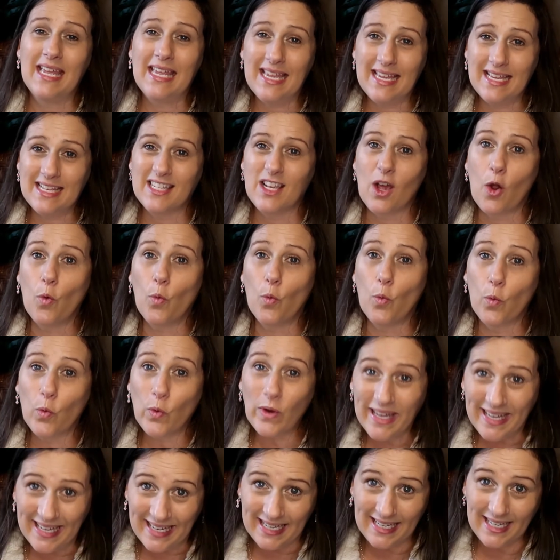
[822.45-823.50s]
is
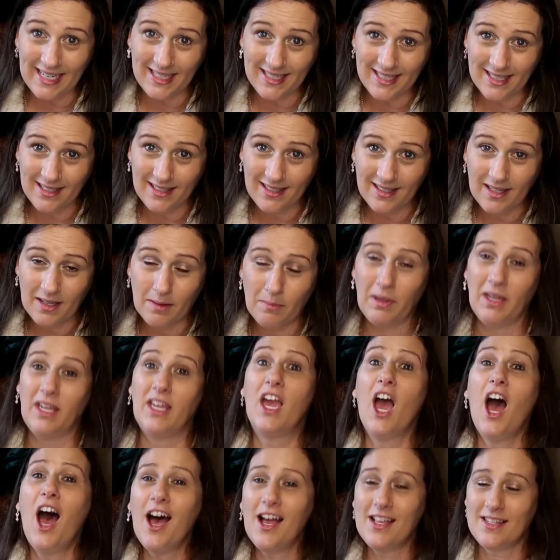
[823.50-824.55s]
Reed
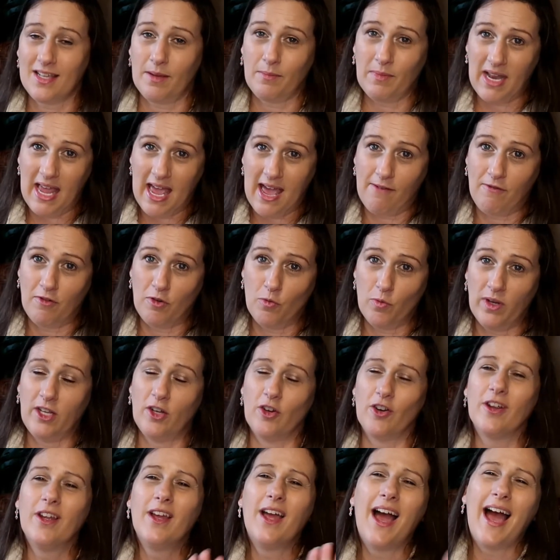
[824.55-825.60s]
because I'm an avid
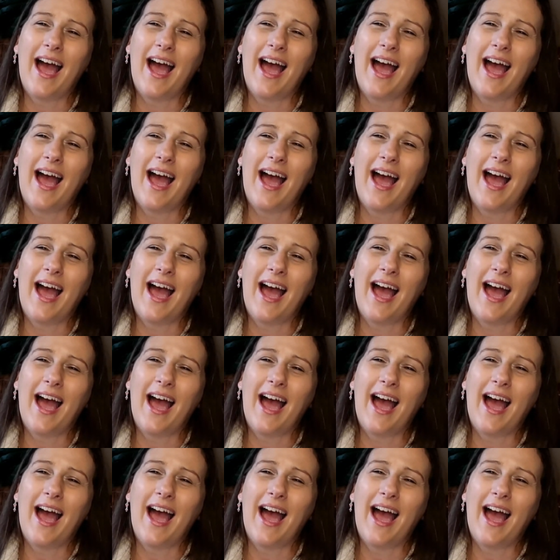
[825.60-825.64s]
reader.